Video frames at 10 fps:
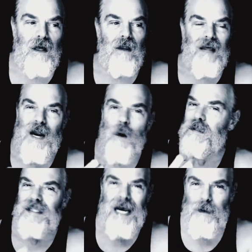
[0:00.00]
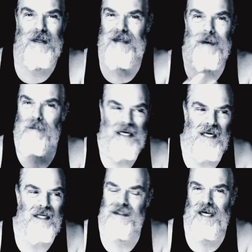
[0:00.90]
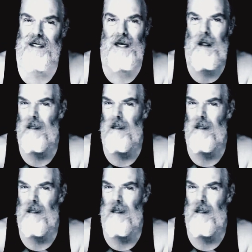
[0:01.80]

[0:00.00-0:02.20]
They don't say what they mean. It's like